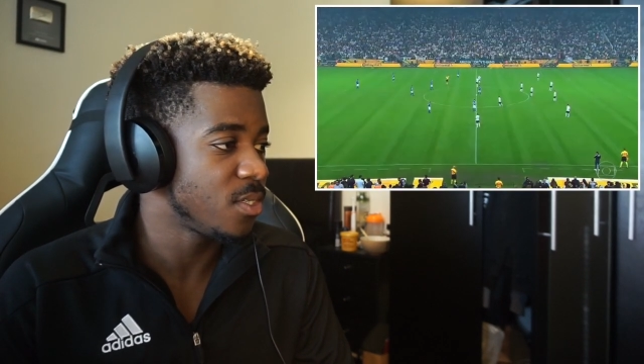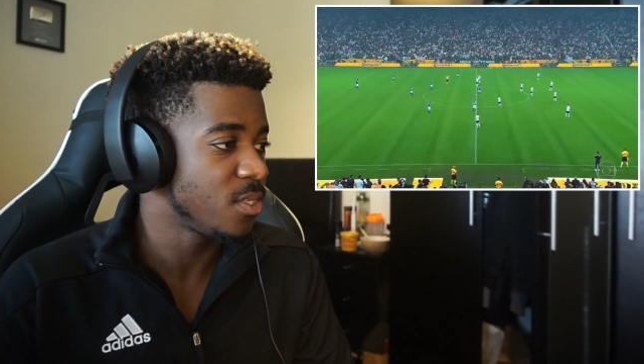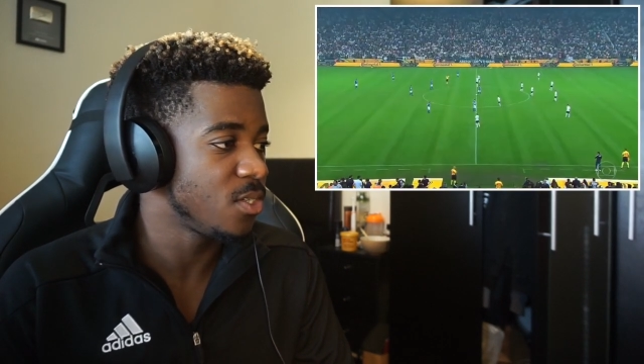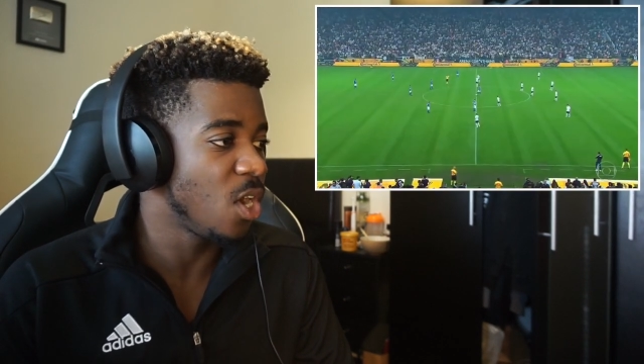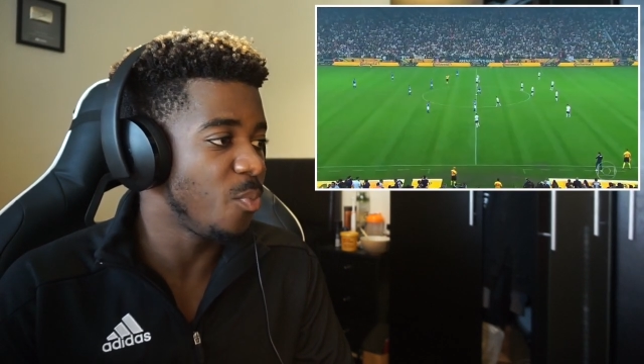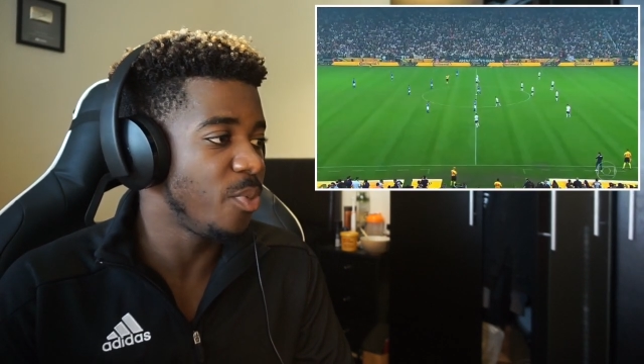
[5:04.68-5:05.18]

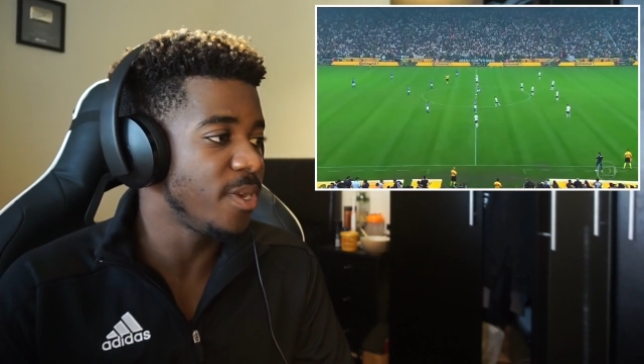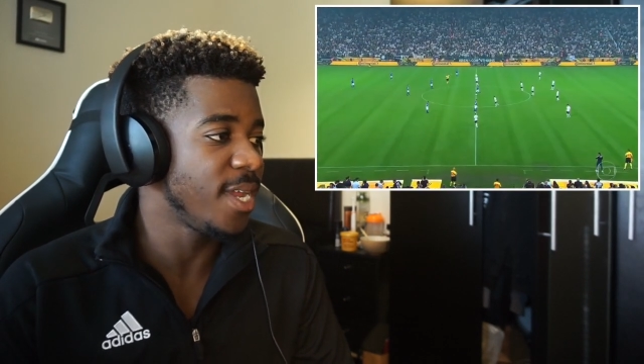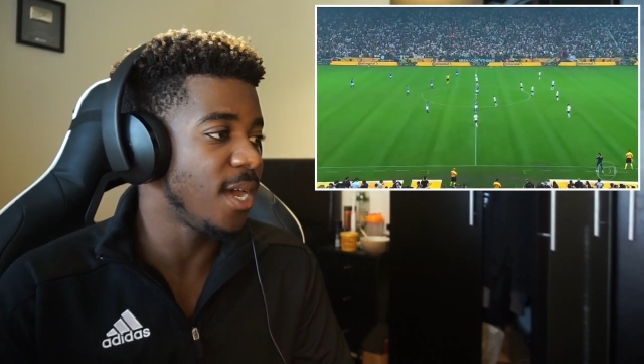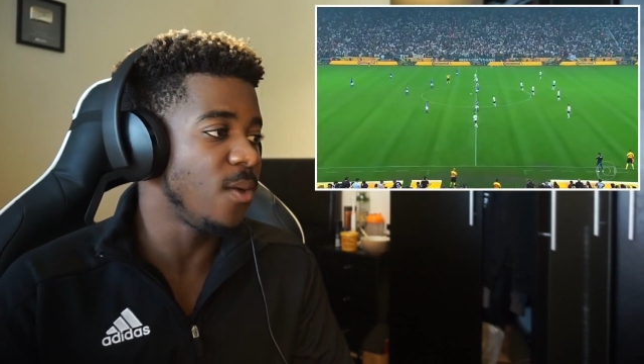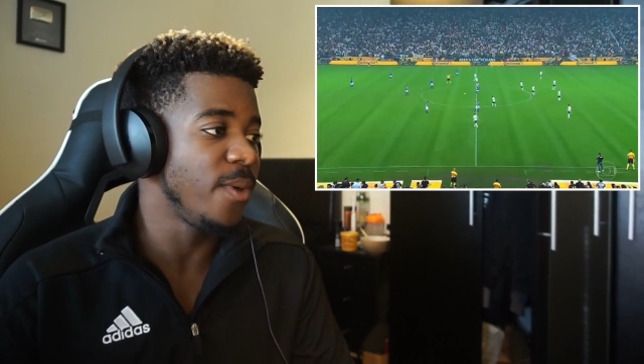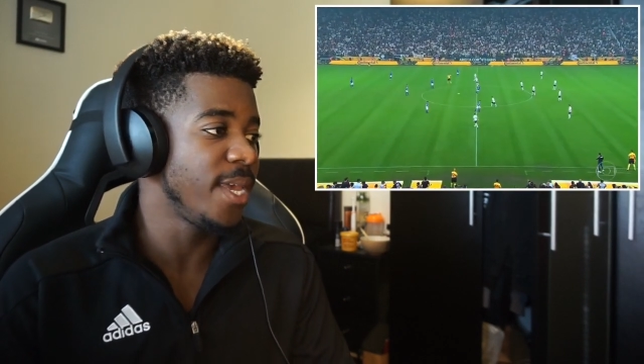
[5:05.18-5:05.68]
you gotta put
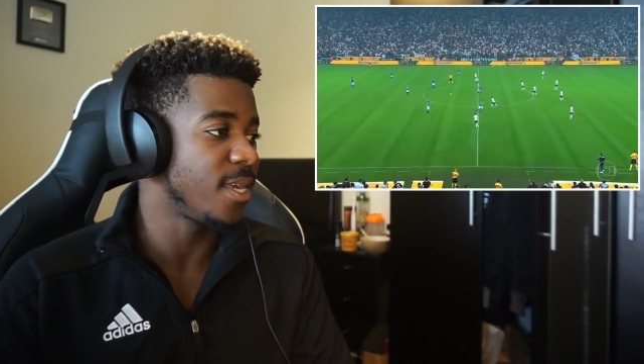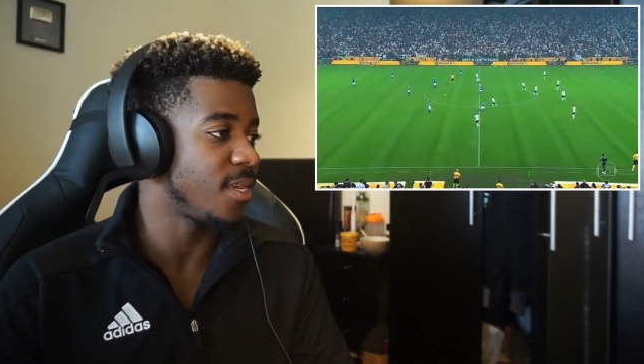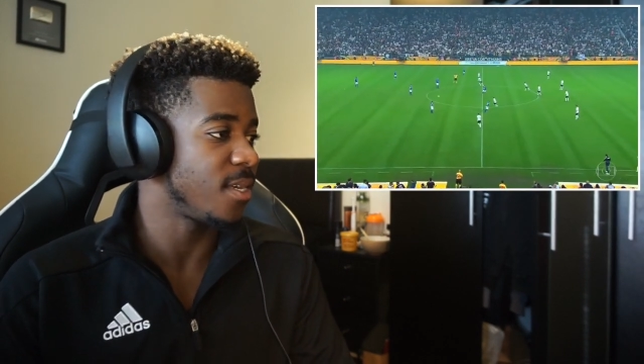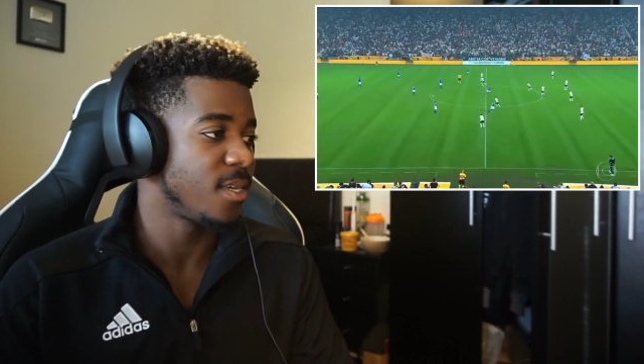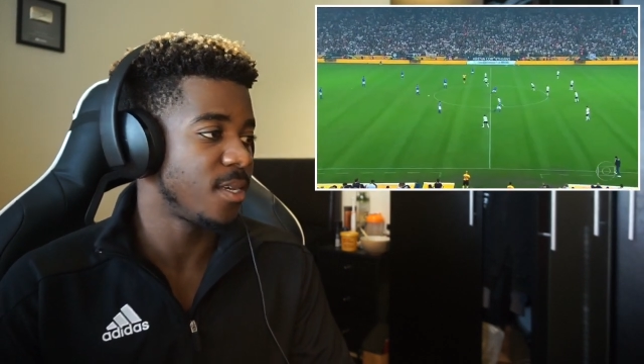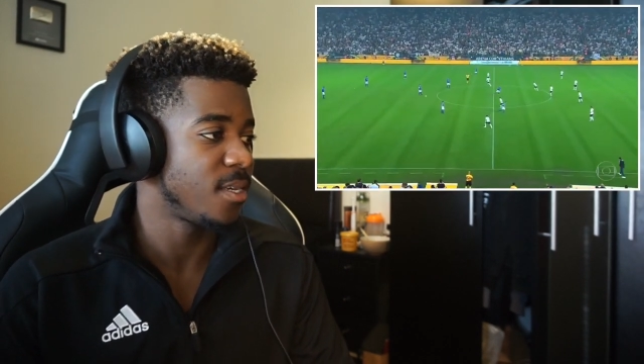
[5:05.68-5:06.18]
that away.
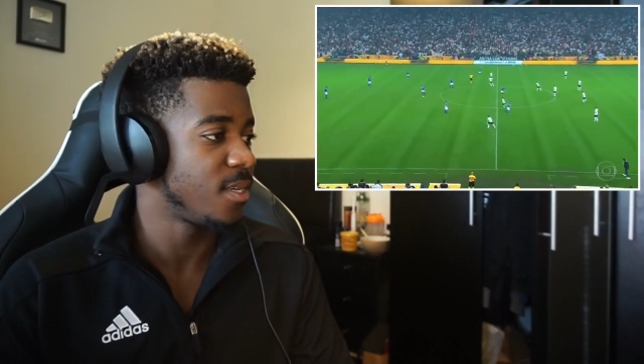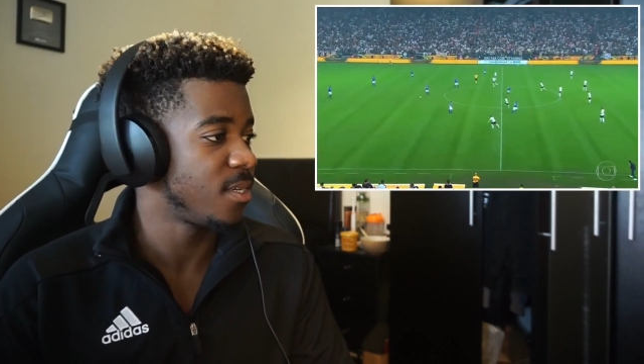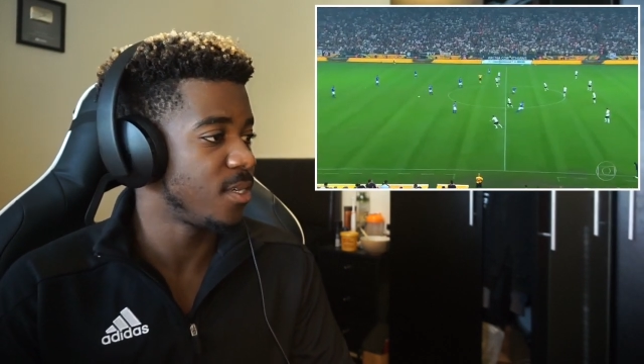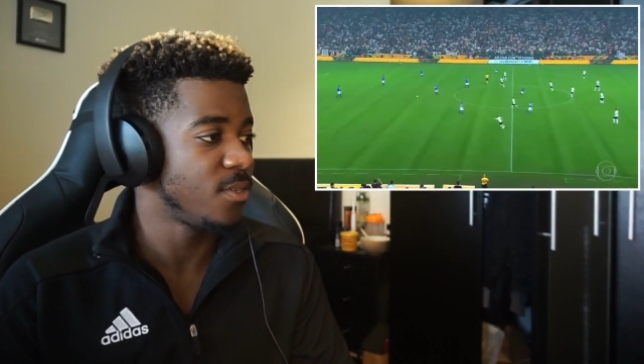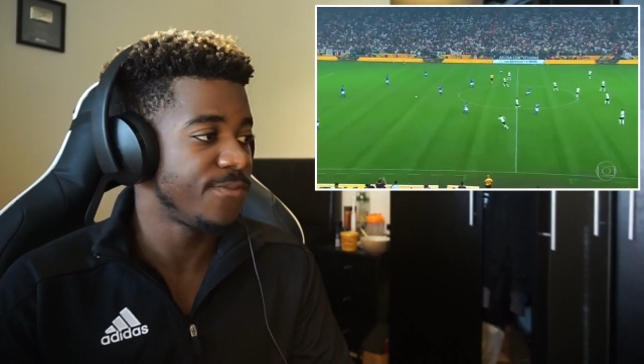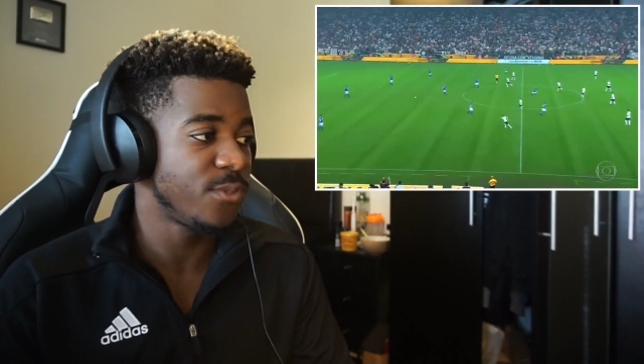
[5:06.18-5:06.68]

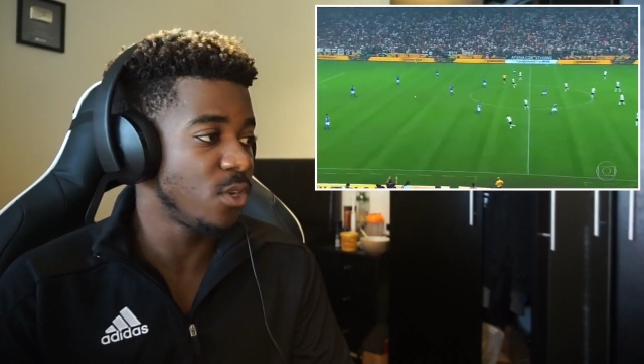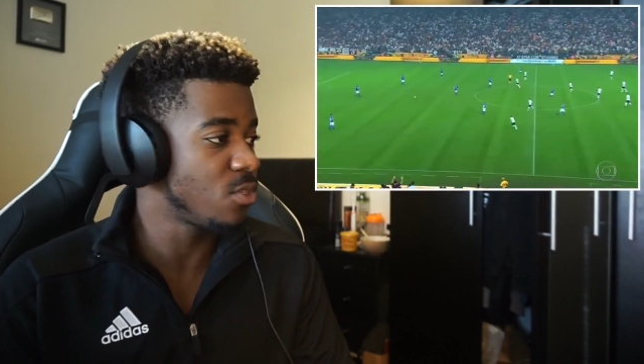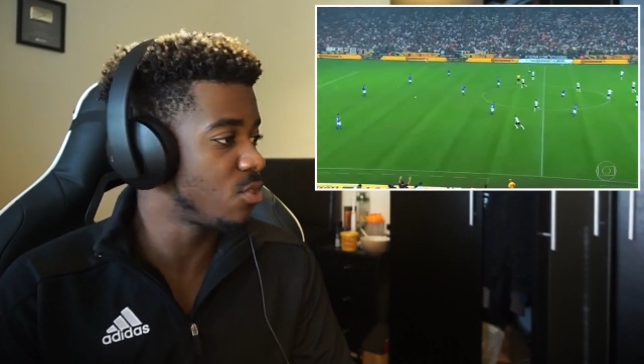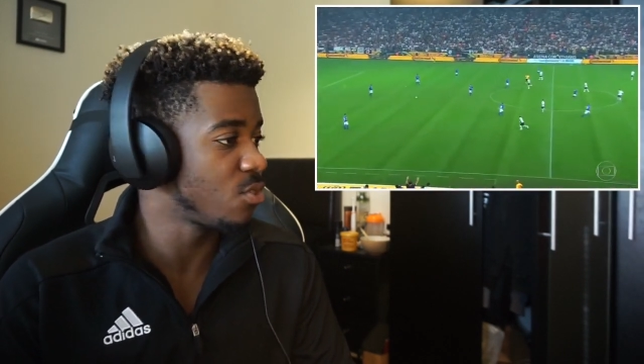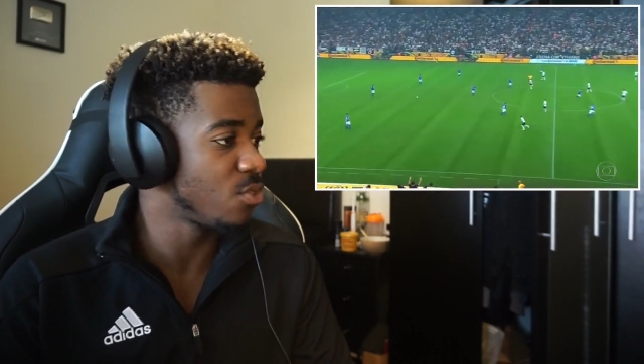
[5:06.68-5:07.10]
You've got